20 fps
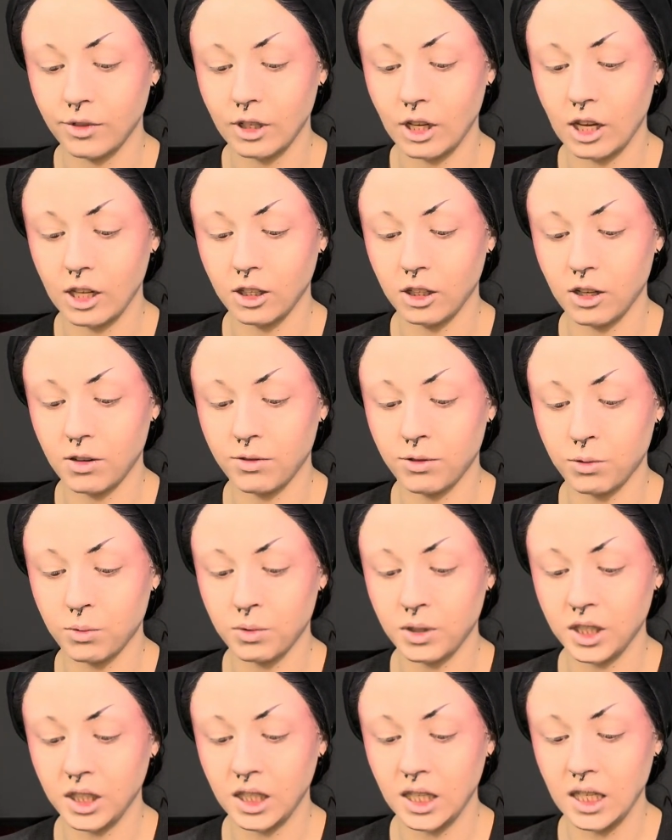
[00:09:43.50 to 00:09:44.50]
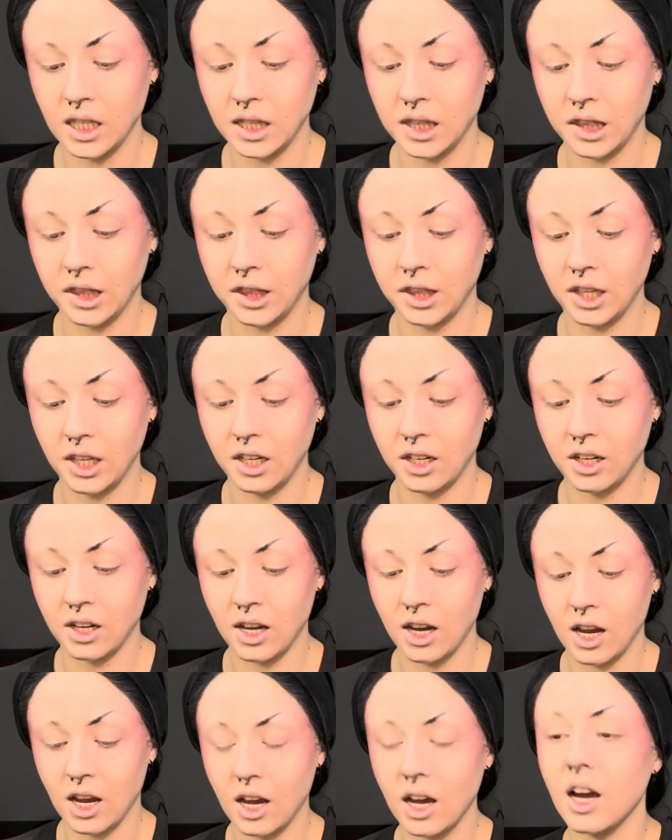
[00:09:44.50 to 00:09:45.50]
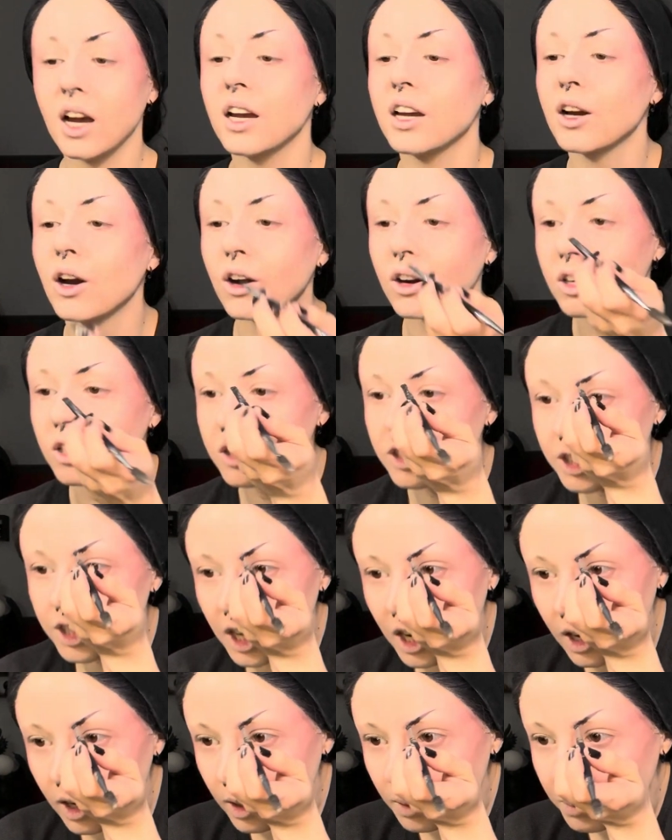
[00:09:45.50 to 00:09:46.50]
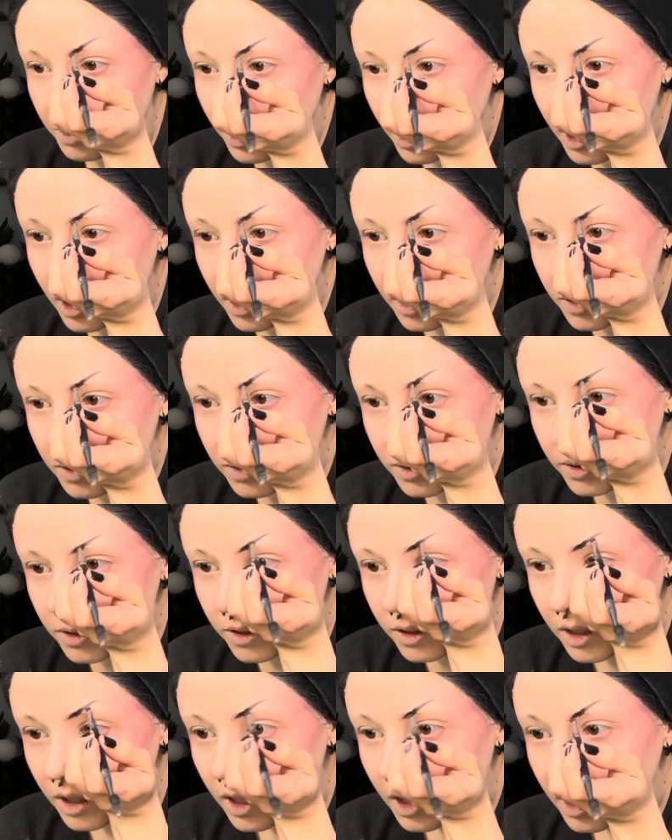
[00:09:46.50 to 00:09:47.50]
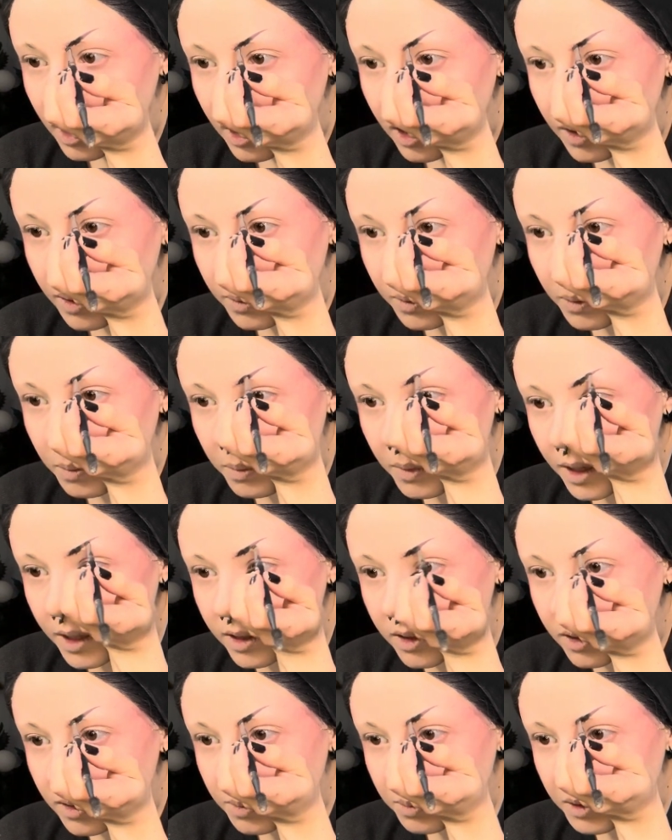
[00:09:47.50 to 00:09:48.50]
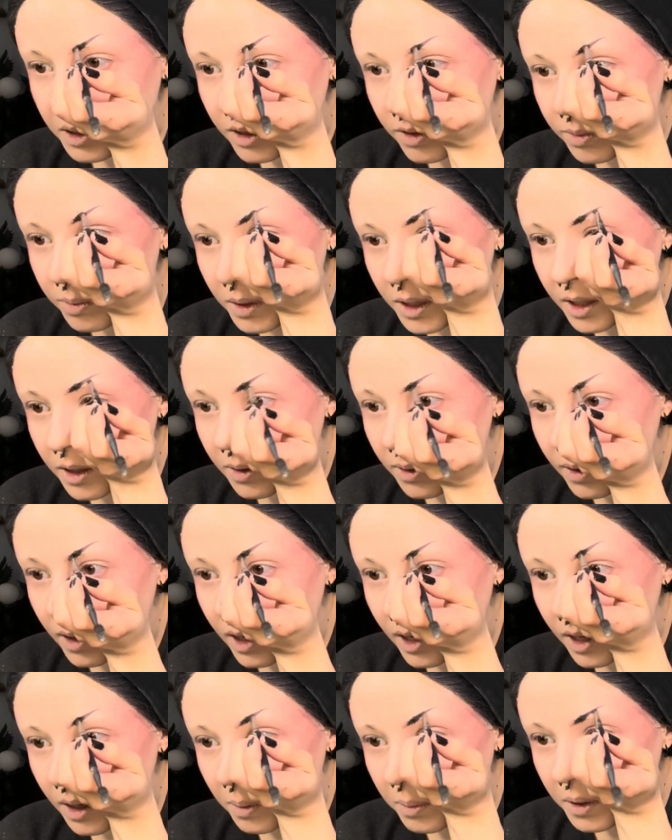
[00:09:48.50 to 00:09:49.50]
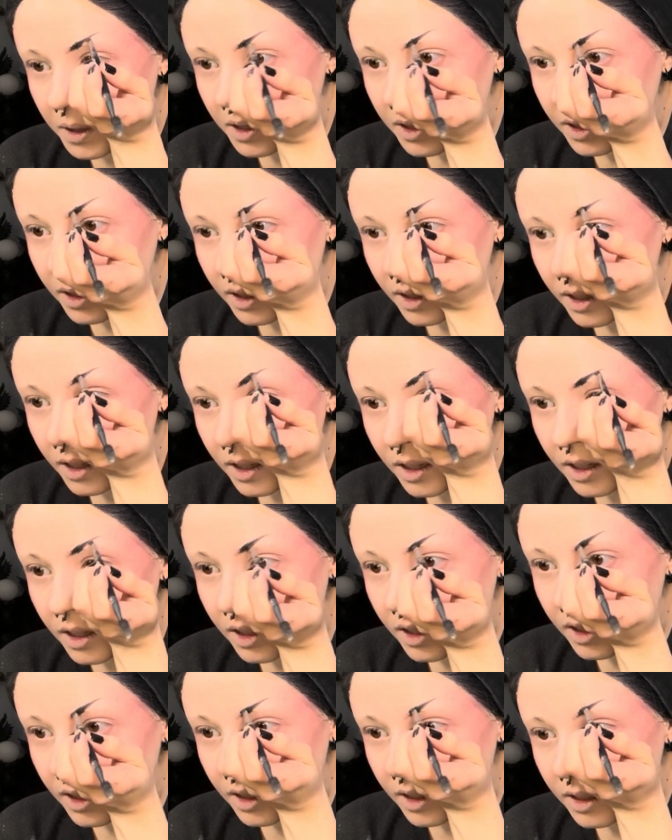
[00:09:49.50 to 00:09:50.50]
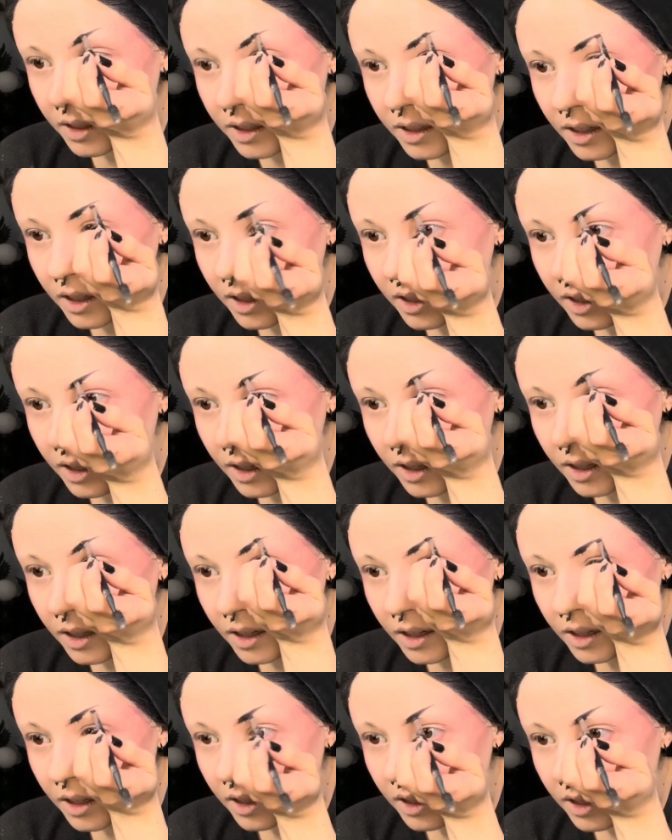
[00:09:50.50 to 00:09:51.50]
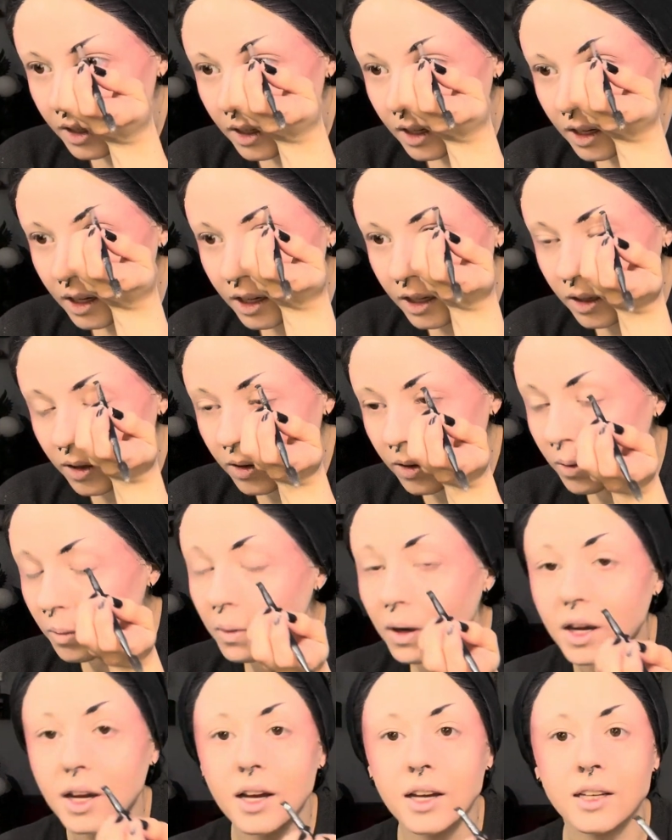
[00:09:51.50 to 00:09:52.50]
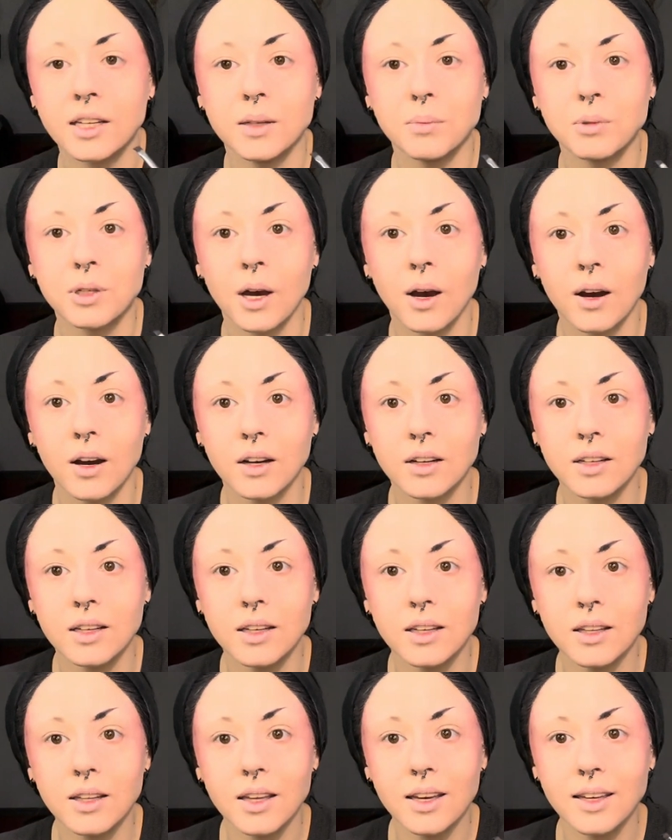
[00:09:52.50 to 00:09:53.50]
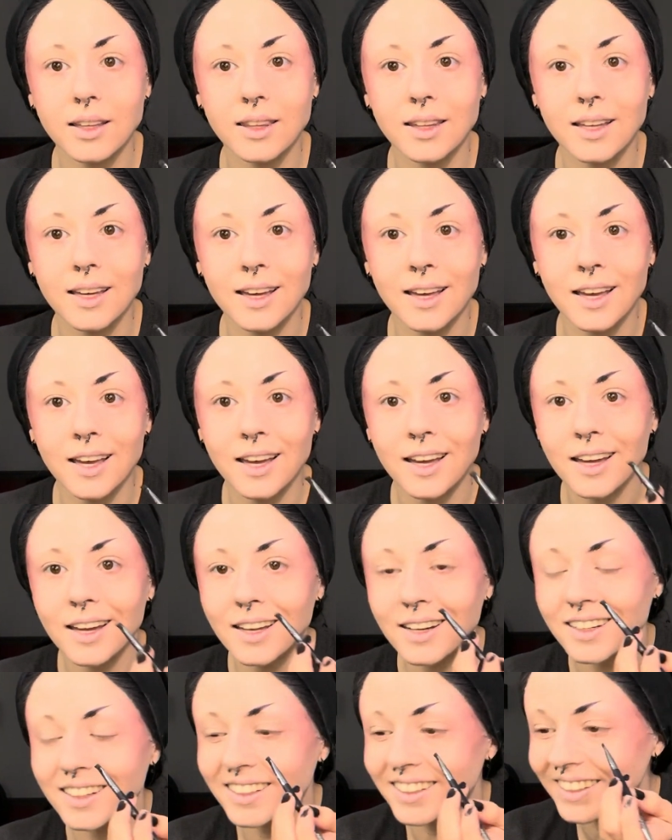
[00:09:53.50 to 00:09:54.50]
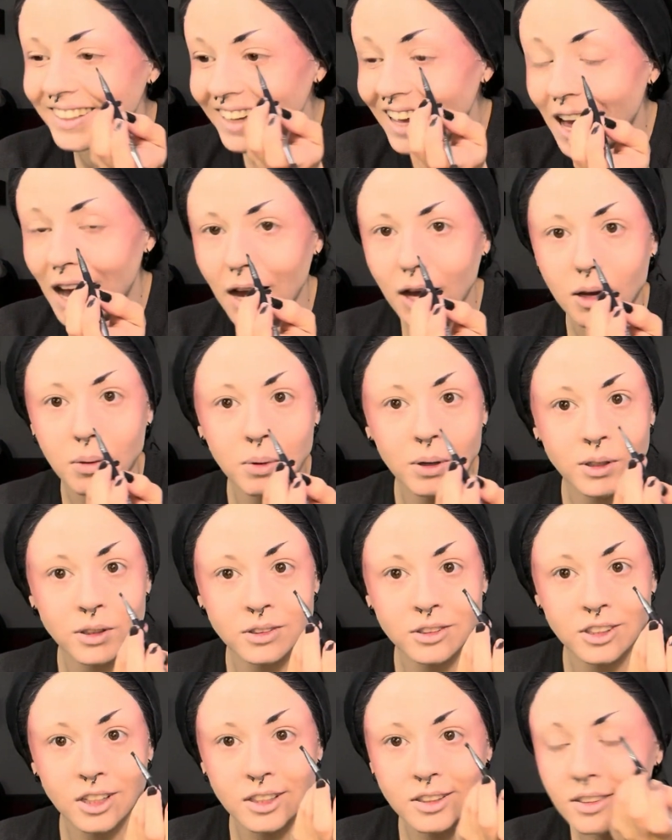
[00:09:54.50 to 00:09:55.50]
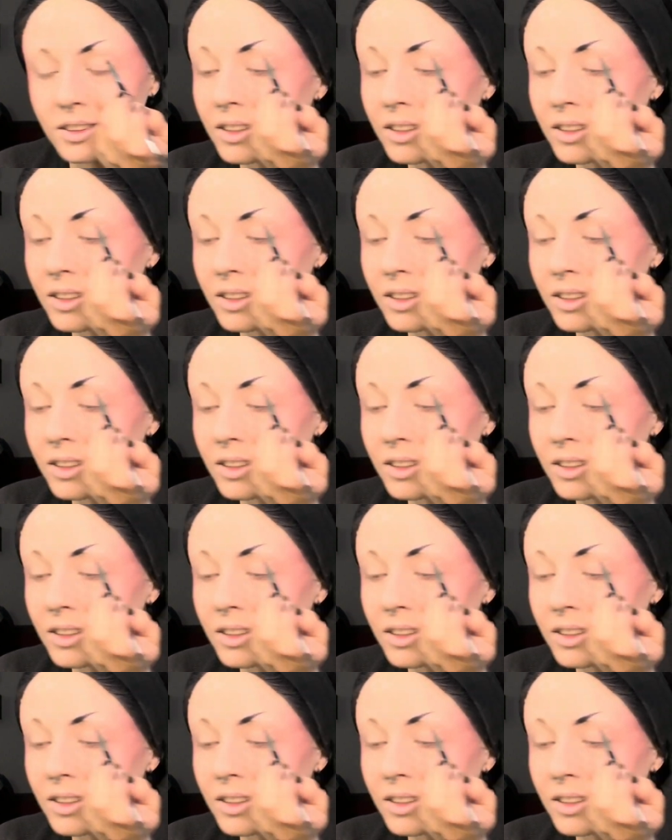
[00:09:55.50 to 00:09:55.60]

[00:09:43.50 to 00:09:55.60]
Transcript: I love really thin, high arched eyebrows. It reminds me of my grandma, and I don't know why I keep talking like that. I apologize.